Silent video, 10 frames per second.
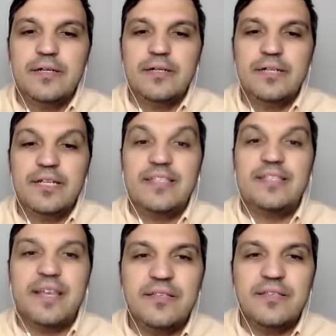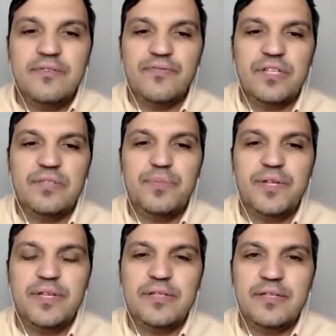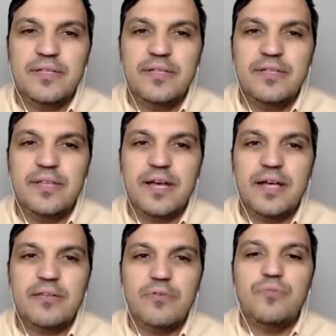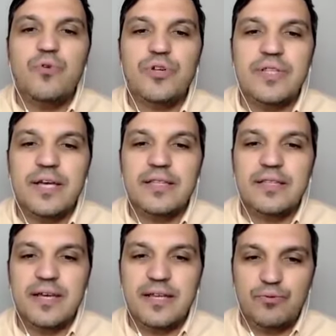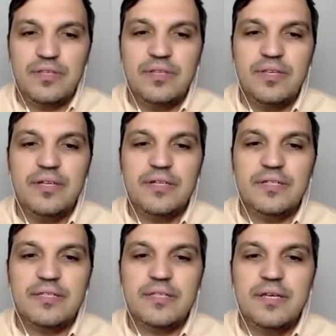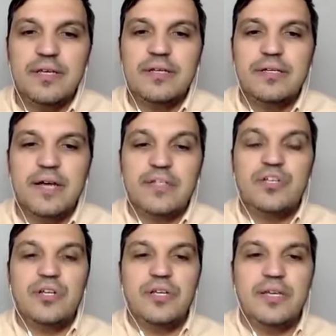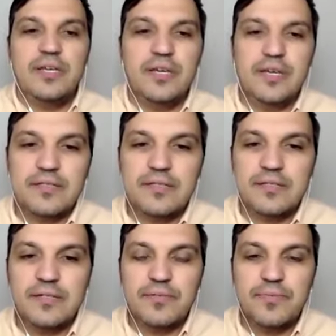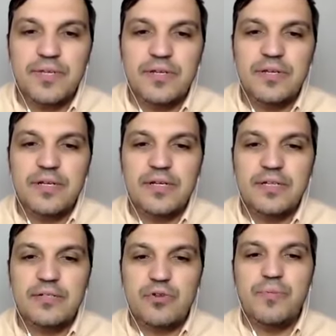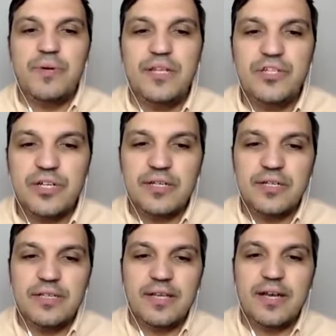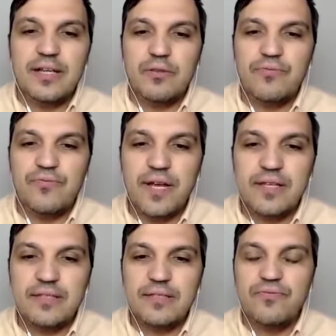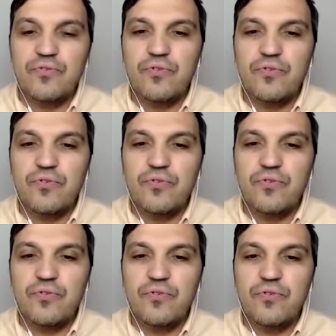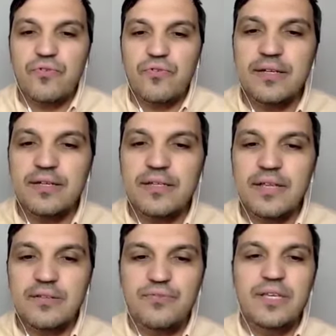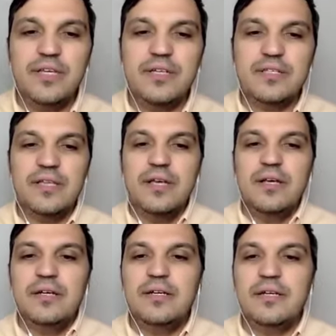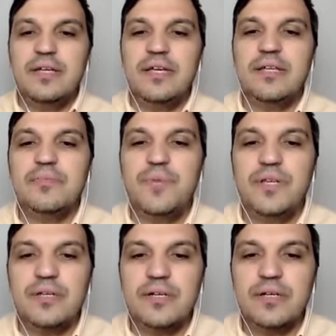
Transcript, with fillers: uh, an extensive experience in, in Decathlon, more than, than 20 years. actually, he has been store manager in Decathlon France for more than, than three years. he has been